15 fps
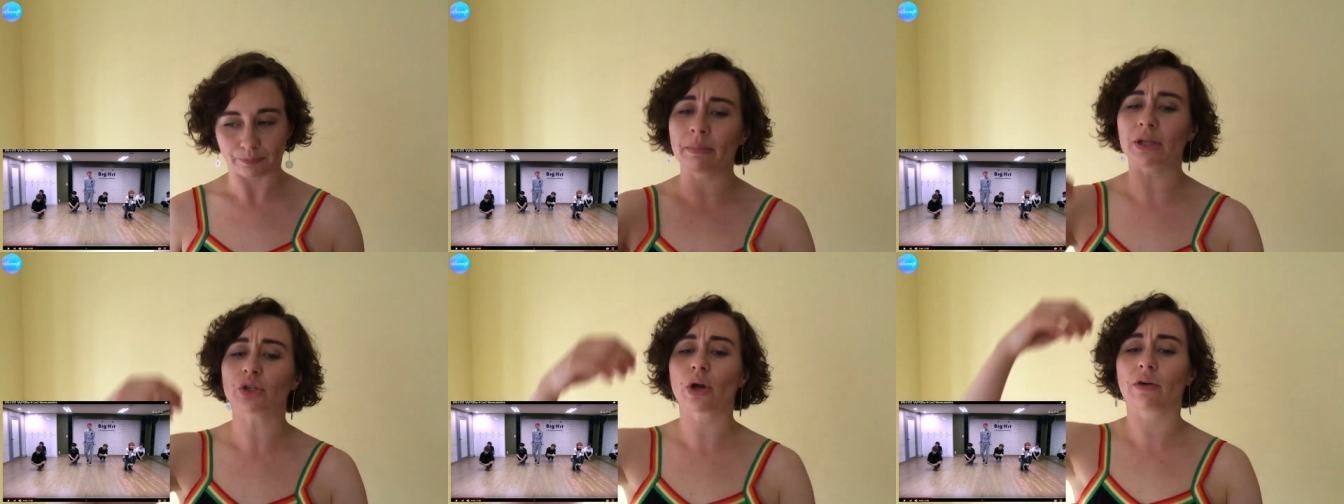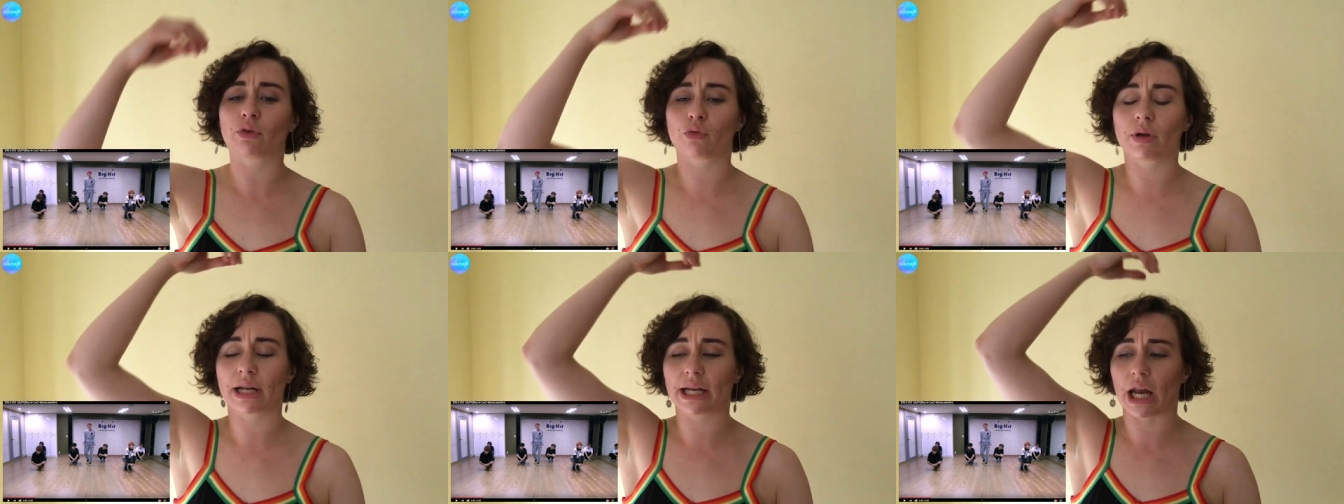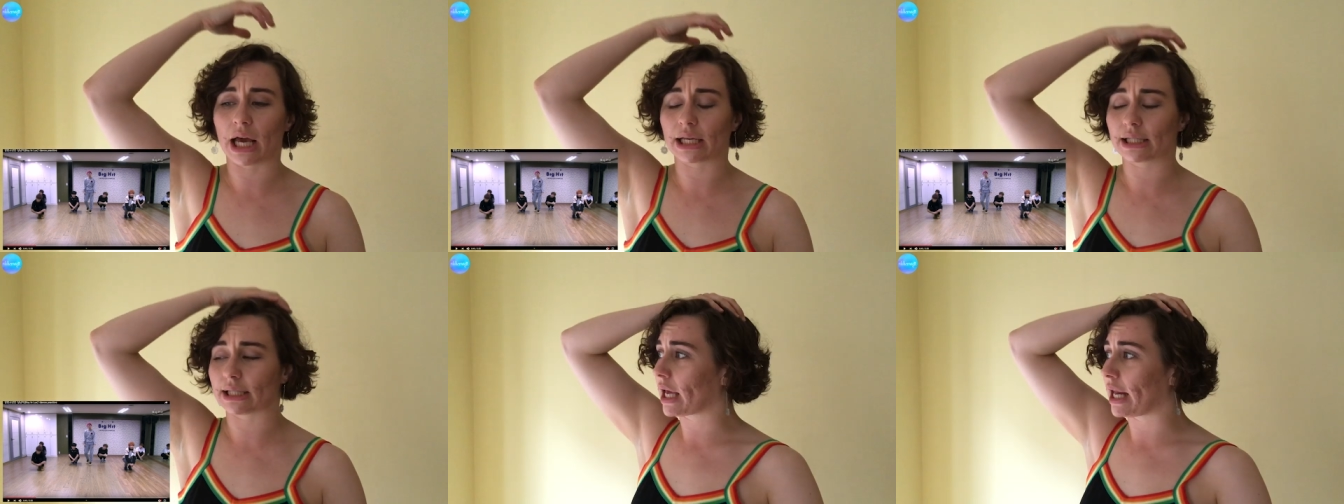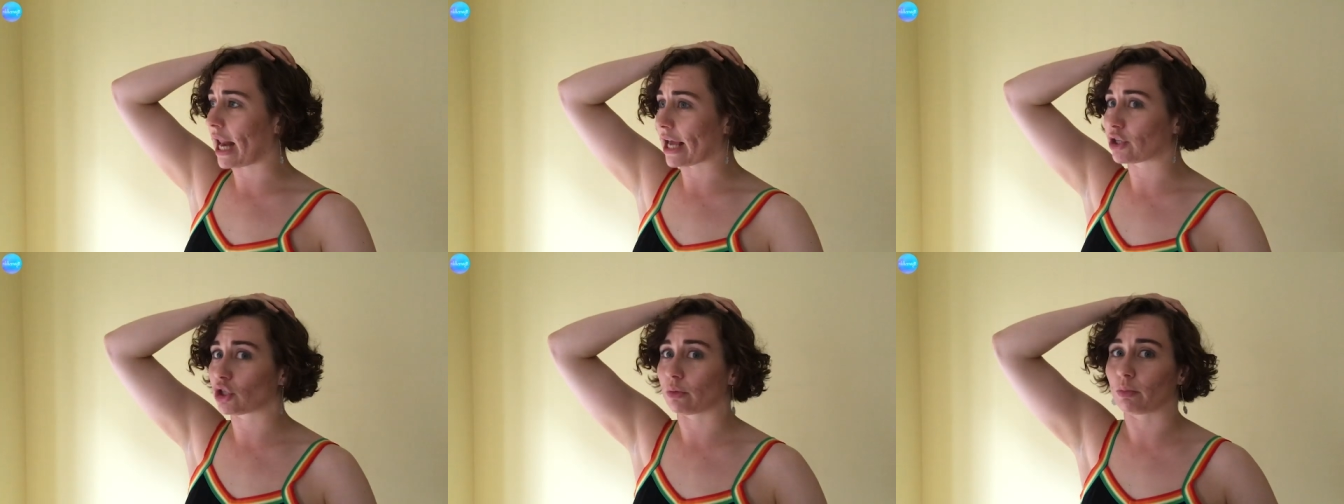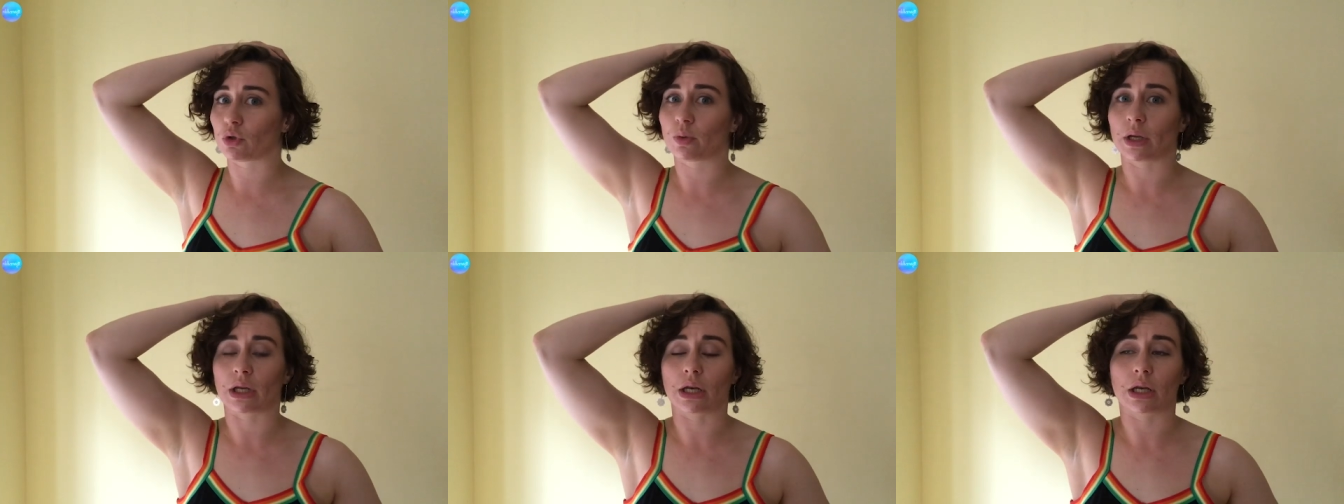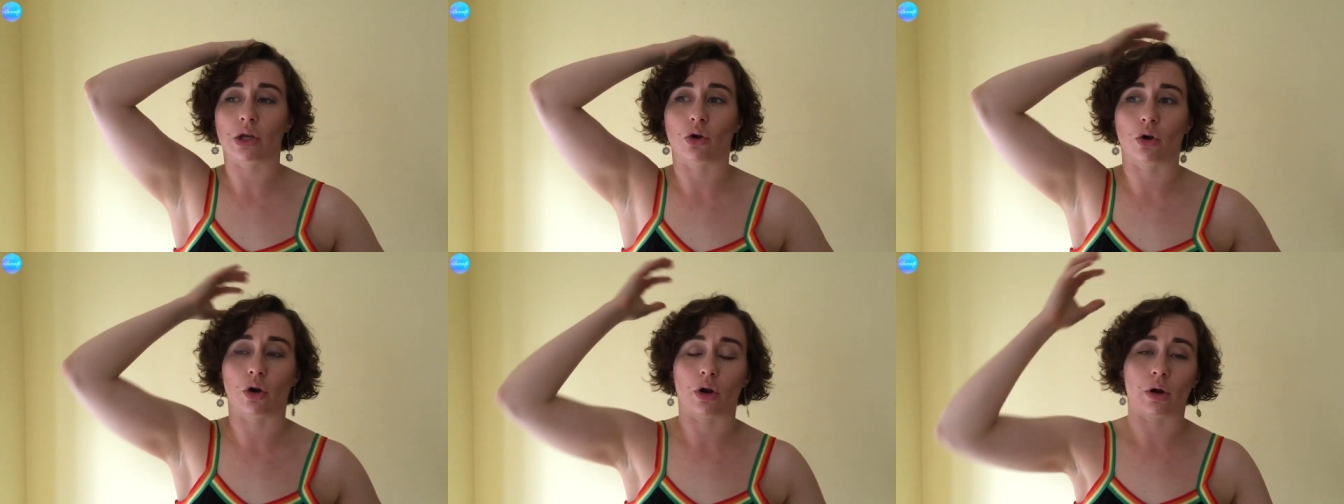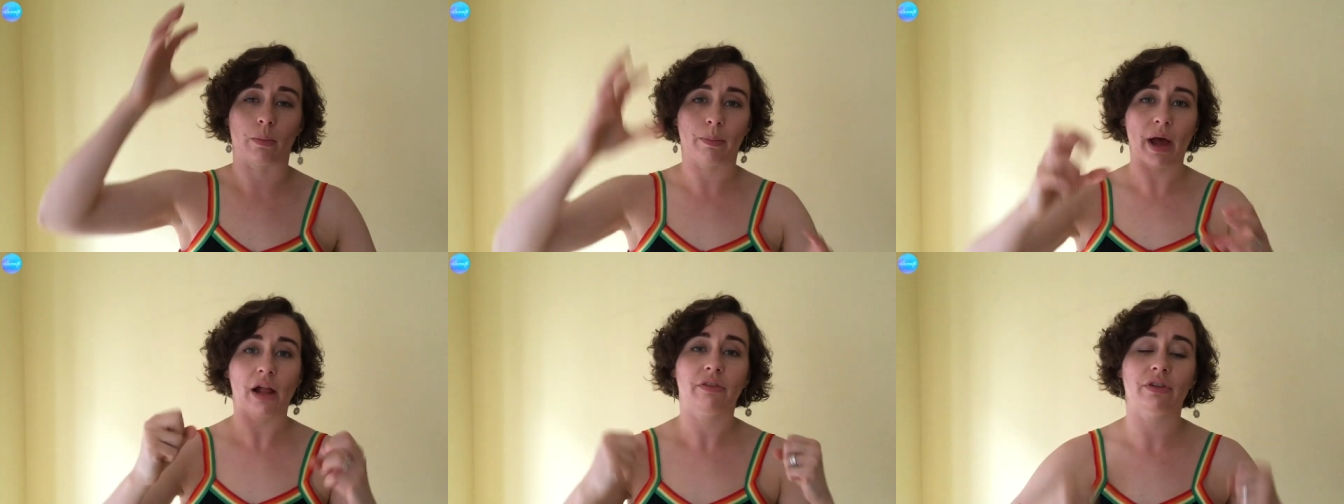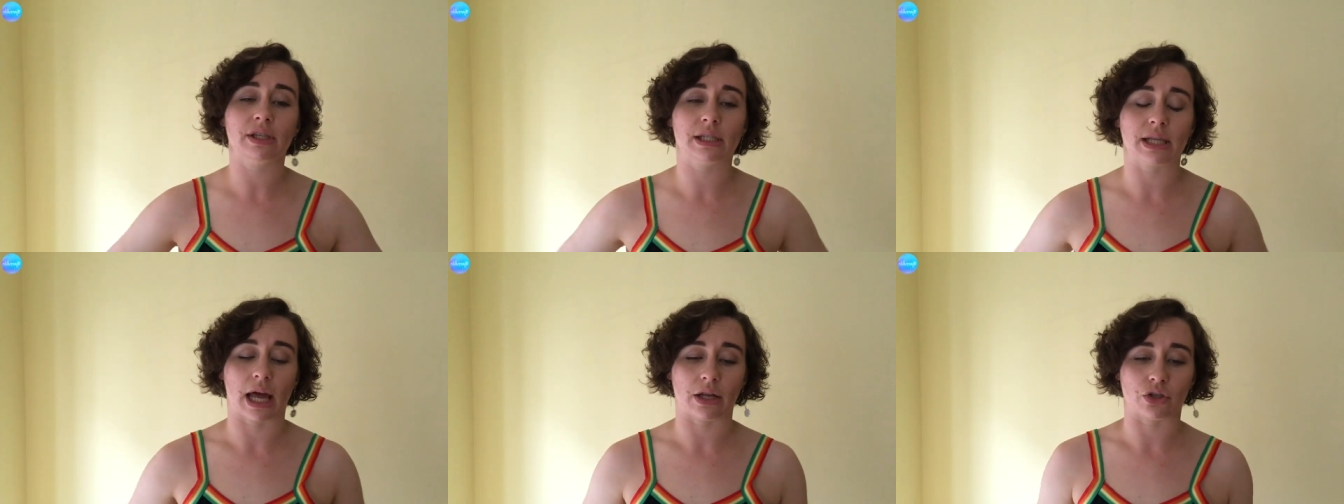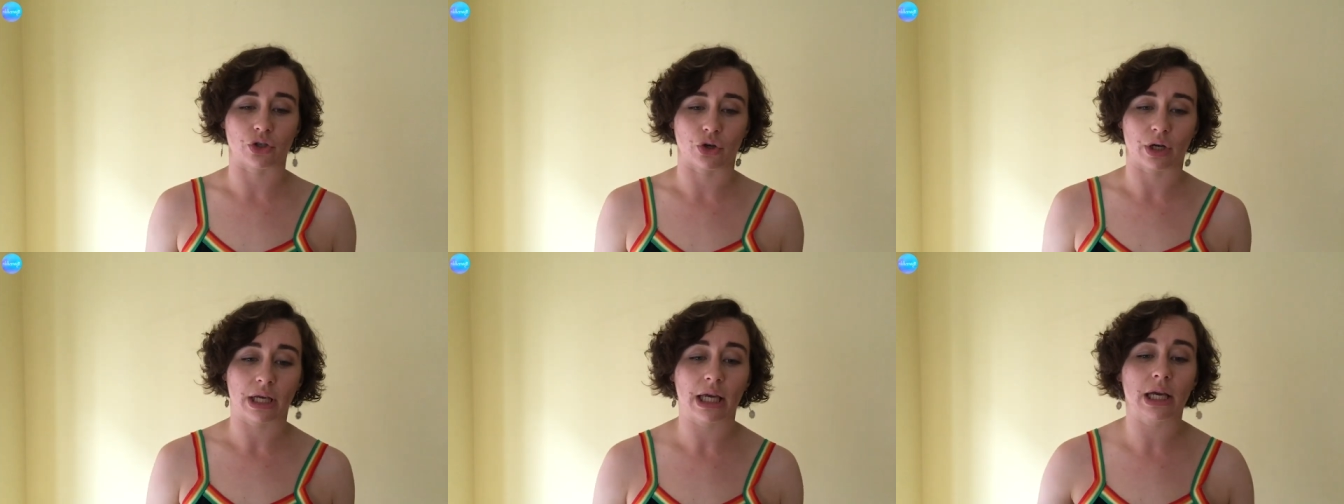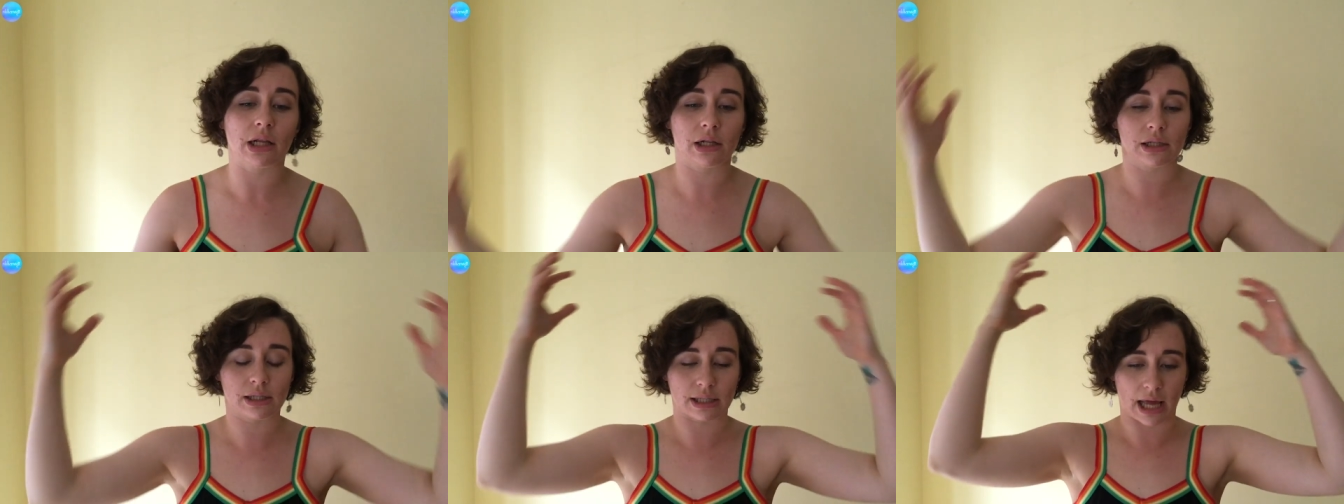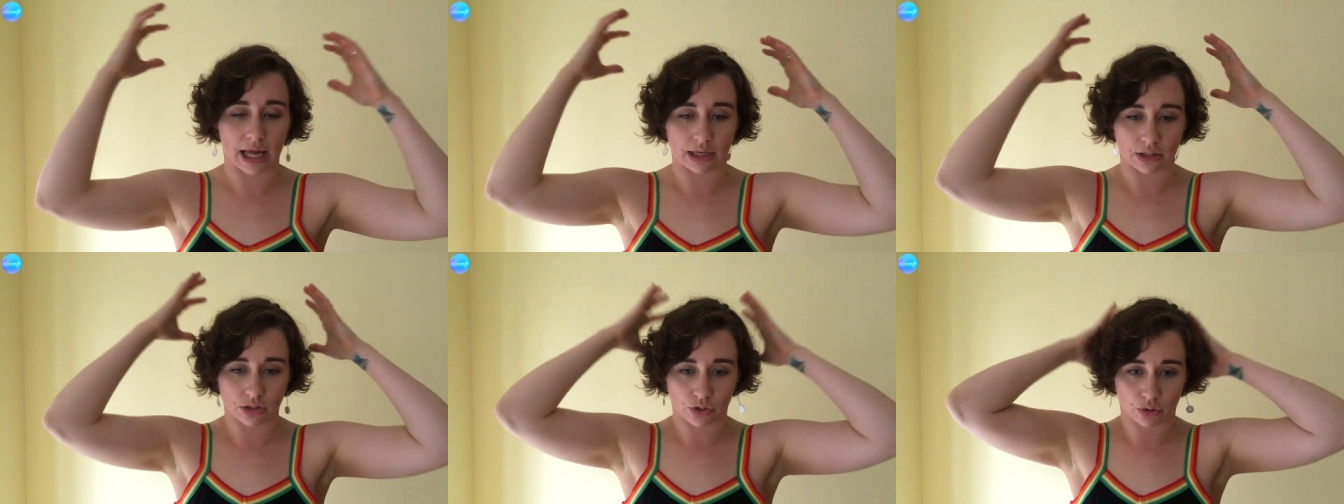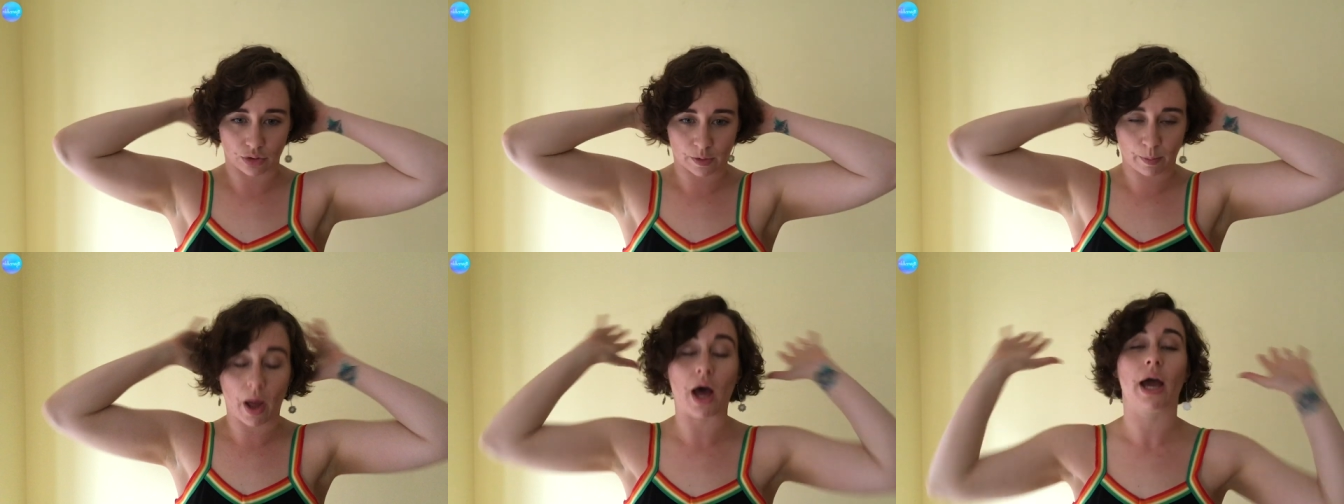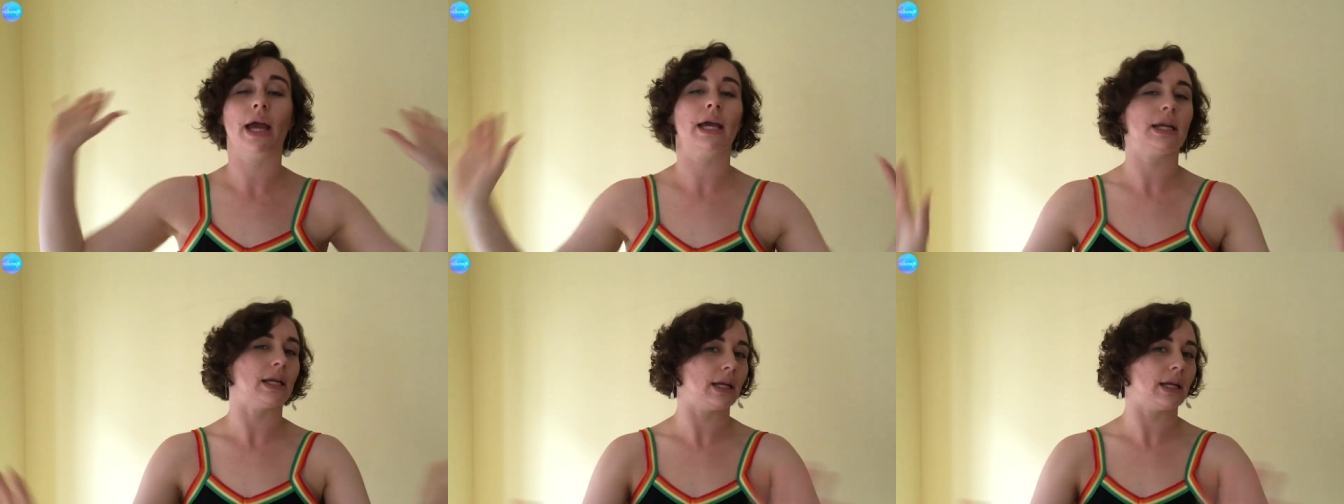It means you have a really nice connection between your pelvis and your heels and your spine,